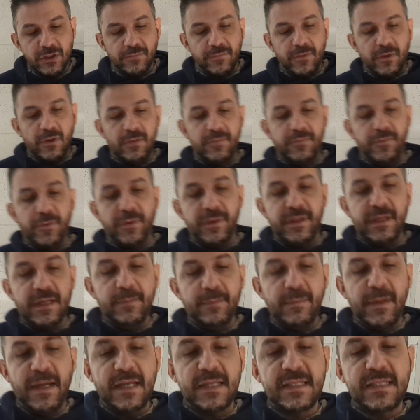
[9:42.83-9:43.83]
of all, for
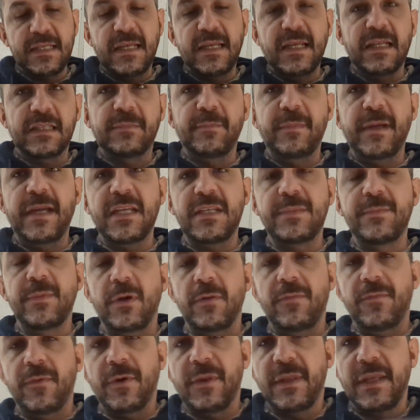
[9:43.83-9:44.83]
$3 I got
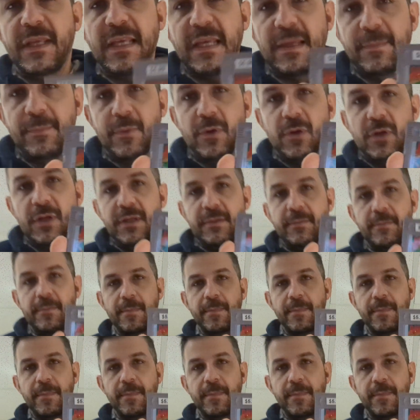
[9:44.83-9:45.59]
baseball for the Game Boy.